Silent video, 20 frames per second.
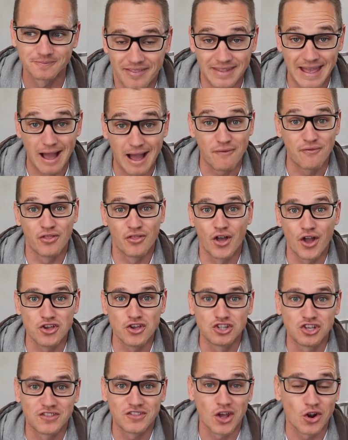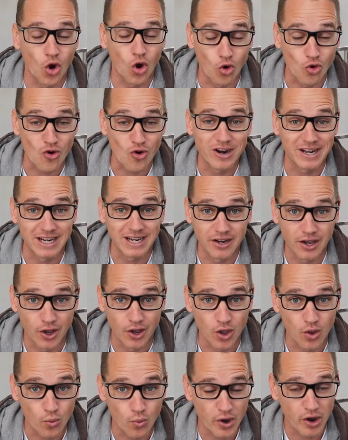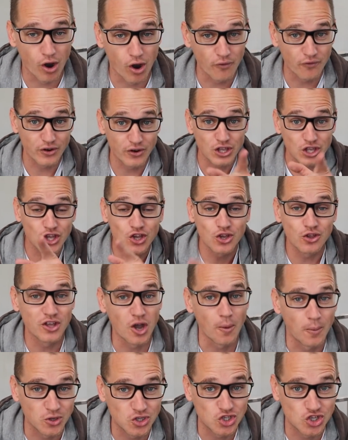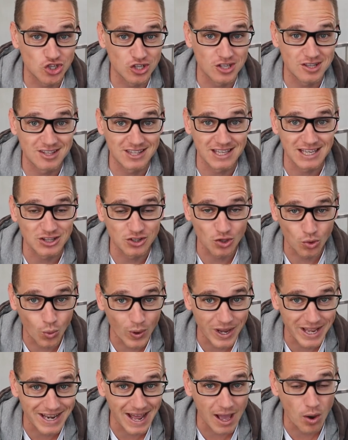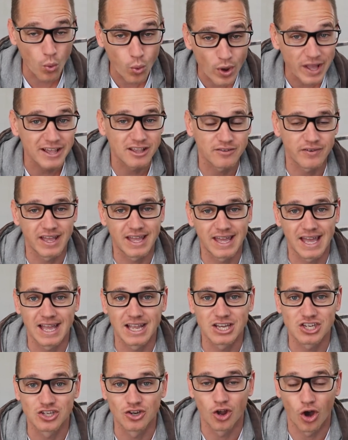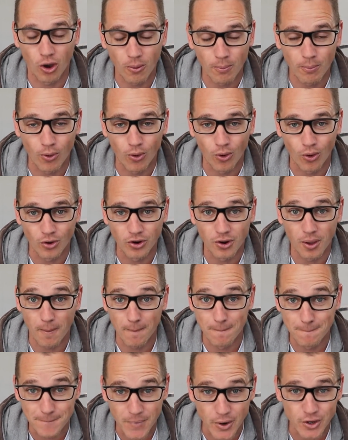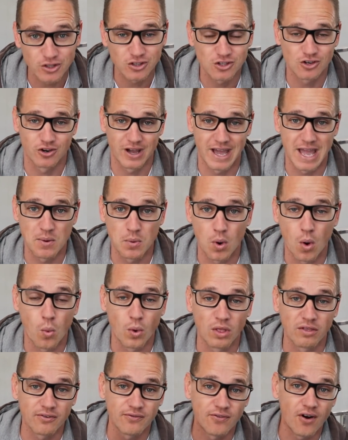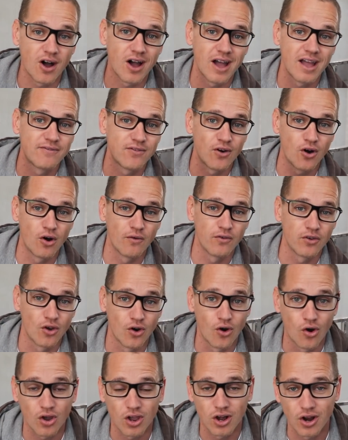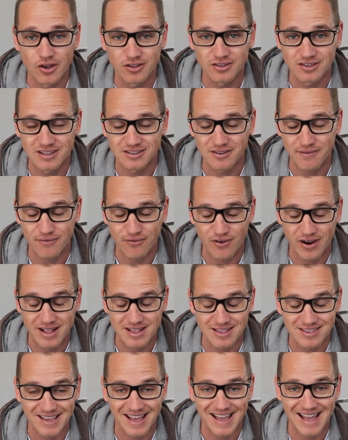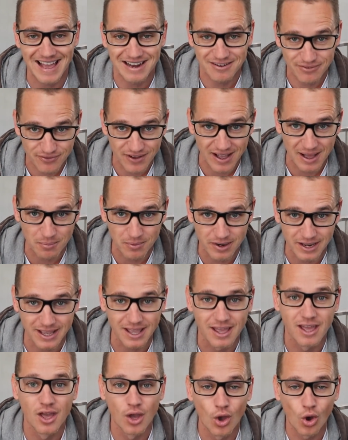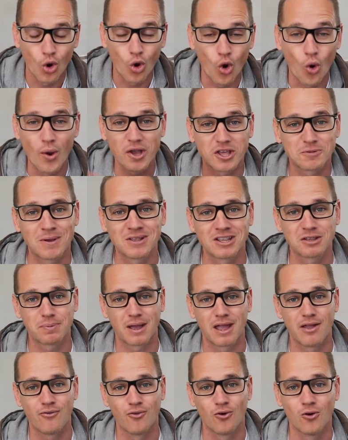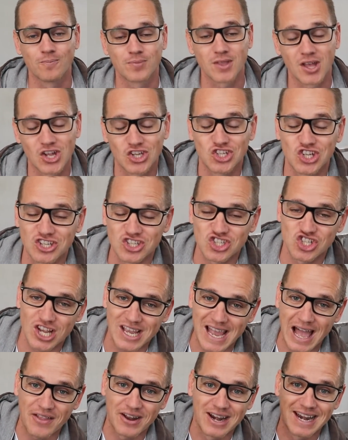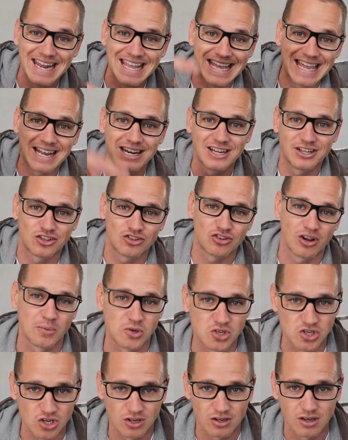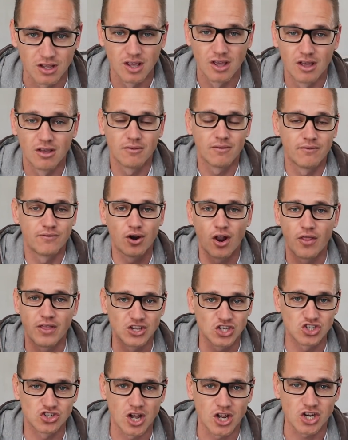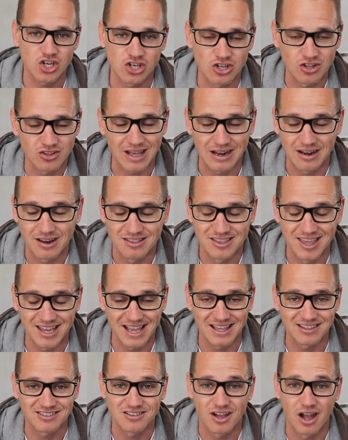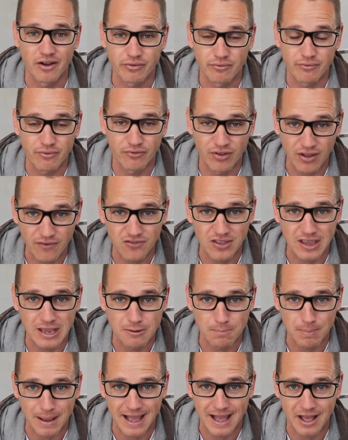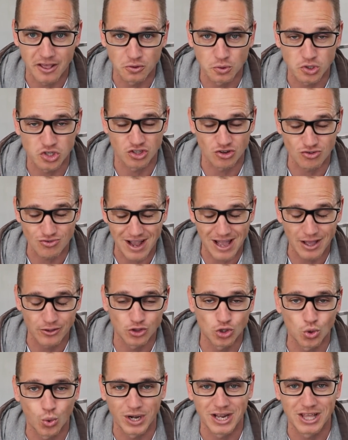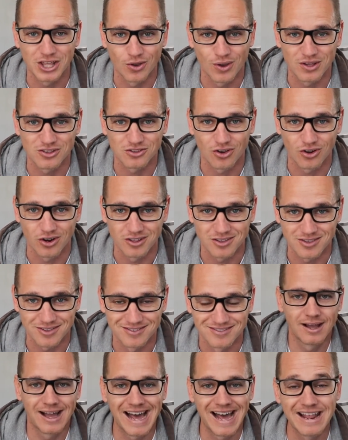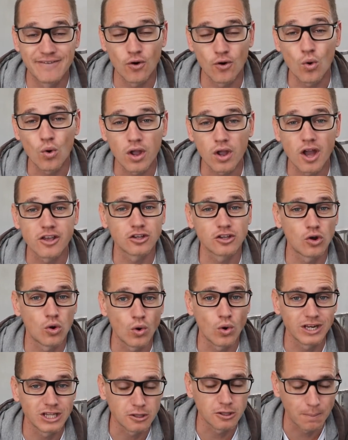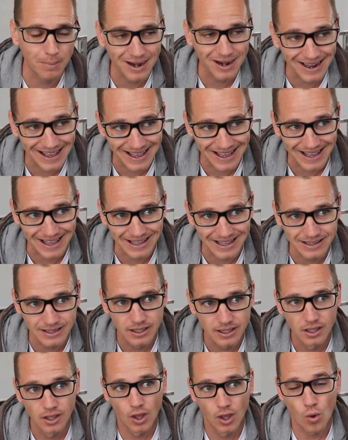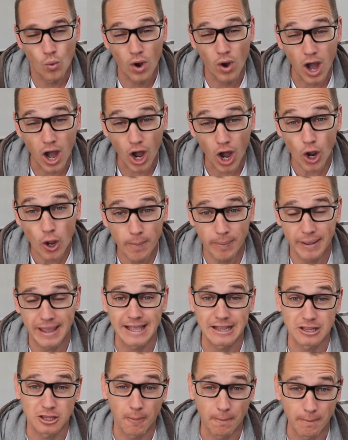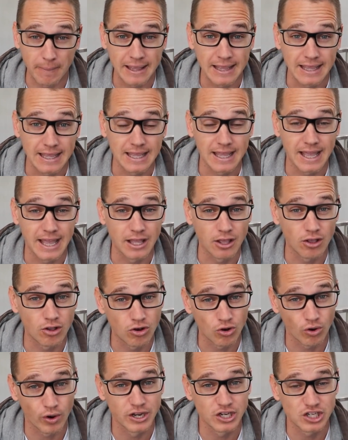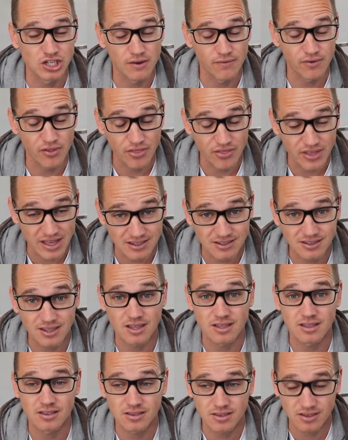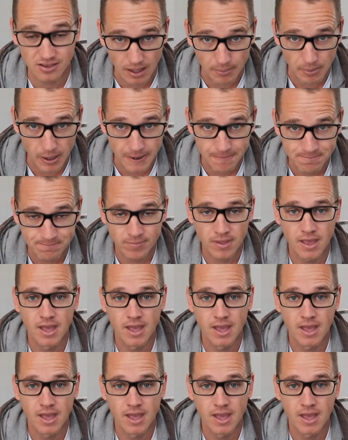Now, for those who don't already know, we're offering you the opportunity to win a week's vacation on board Motor Yacht AWOL with five of your closest friends and family, all expenses paid for. Just check out the link in the description, follow the instructions, and the tickets start from £15, which is around $20. And if all goes according to plan, we're hoping to be in Croatia for this summer.